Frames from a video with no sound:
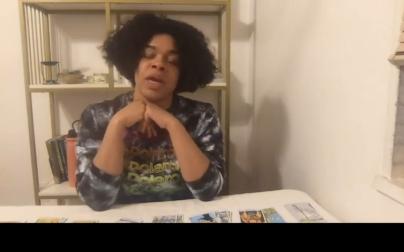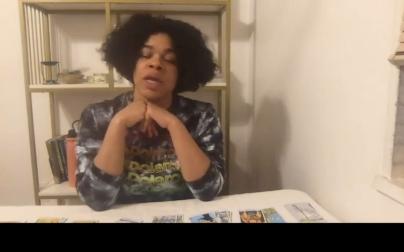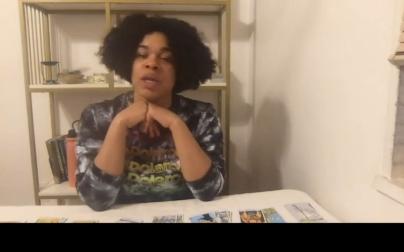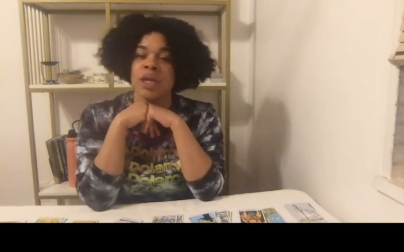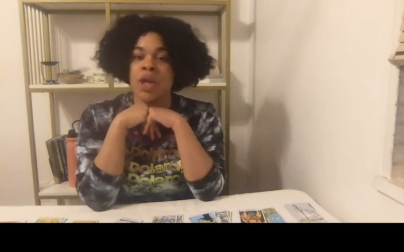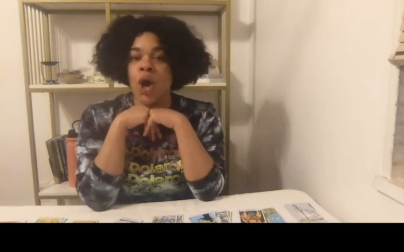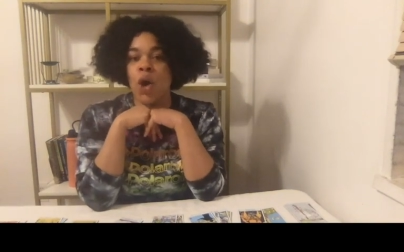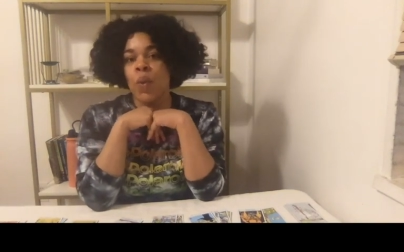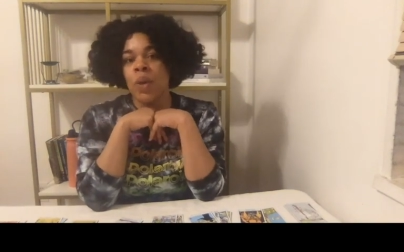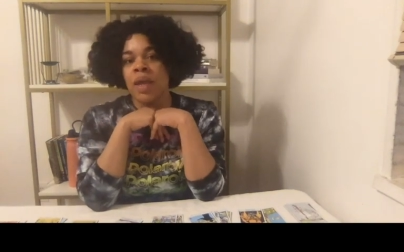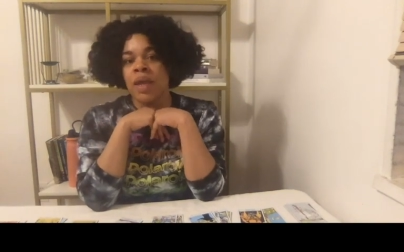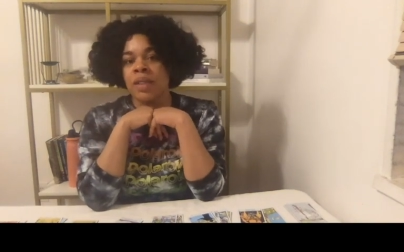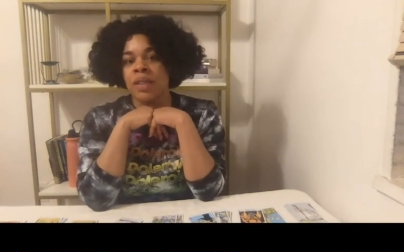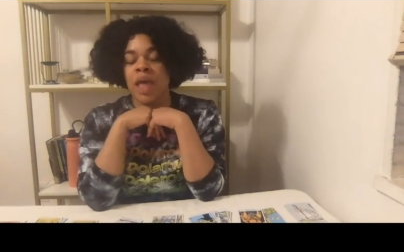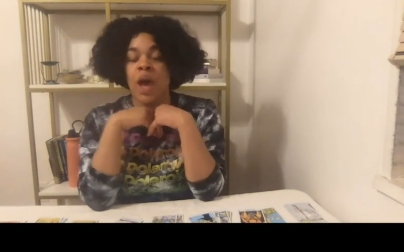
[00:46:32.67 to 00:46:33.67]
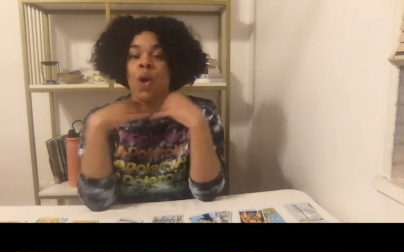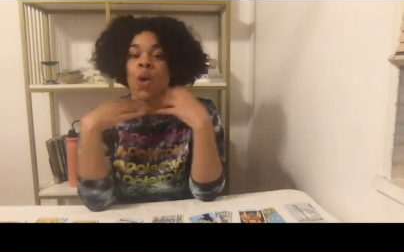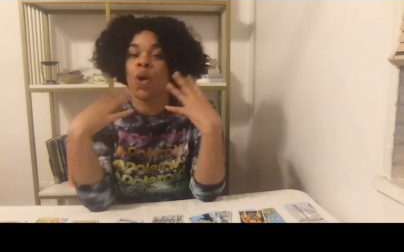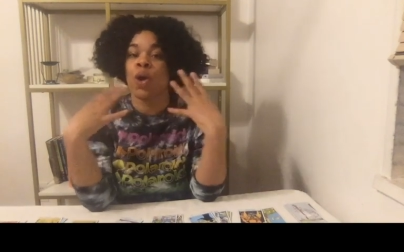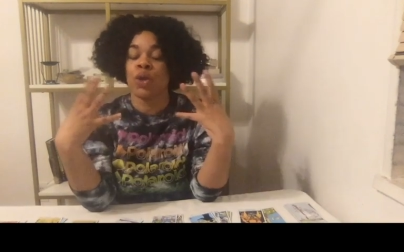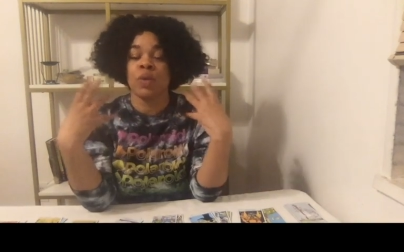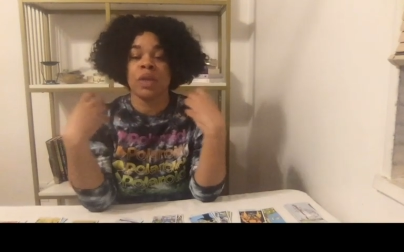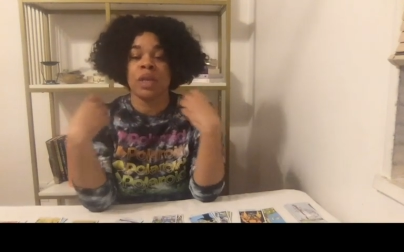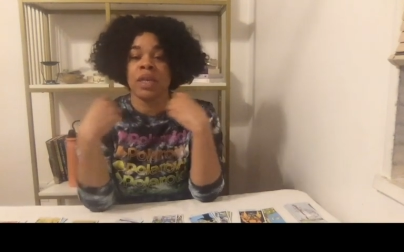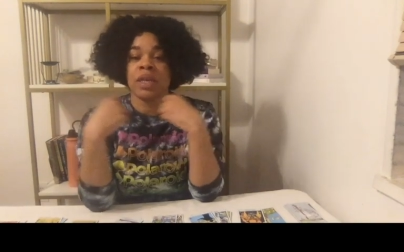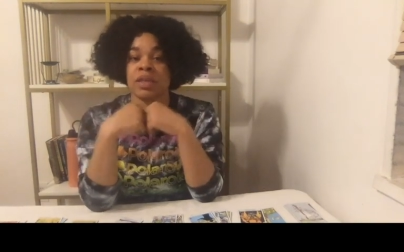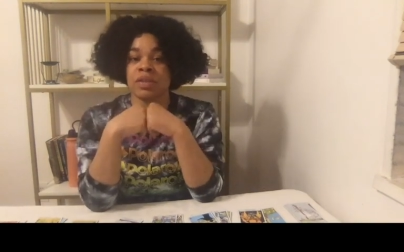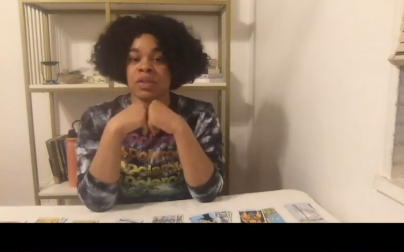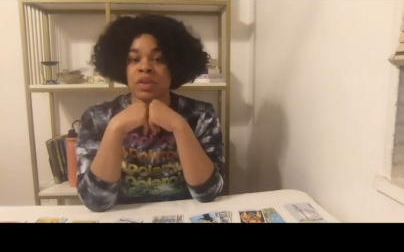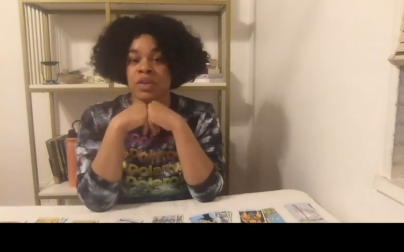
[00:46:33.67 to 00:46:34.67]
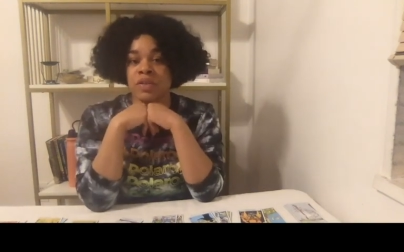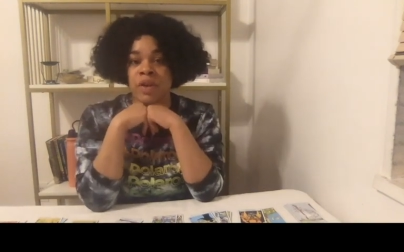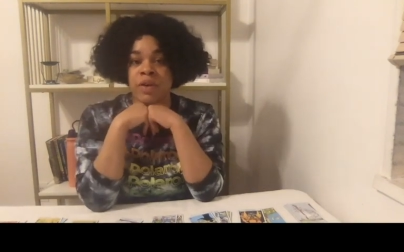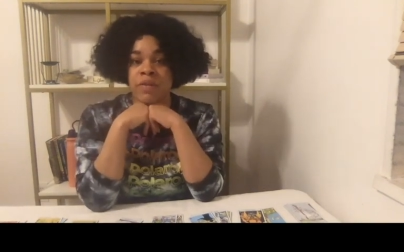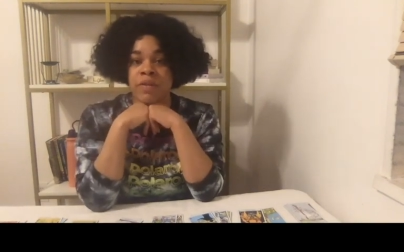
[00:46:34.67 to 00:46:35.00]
Knowing that all you need is yourself.